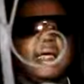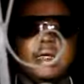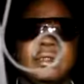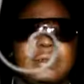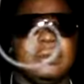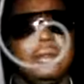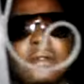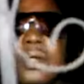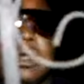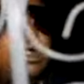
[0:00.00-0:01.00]
case.
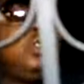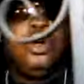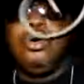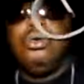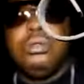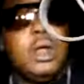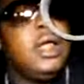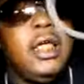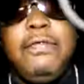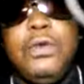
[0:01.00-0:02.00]
Dude,
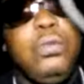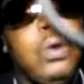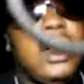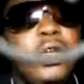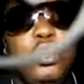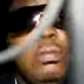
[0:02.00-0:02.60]
if you really